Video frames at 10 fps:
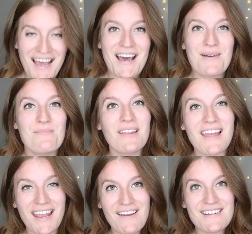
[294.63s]
But
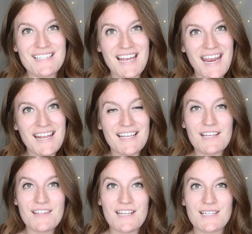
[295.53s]
like I was
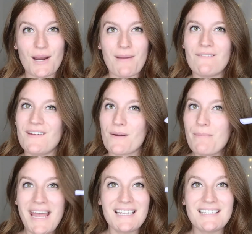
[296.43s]
saying, these are my favorite
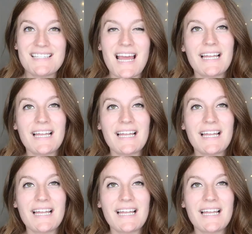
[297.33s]
pens.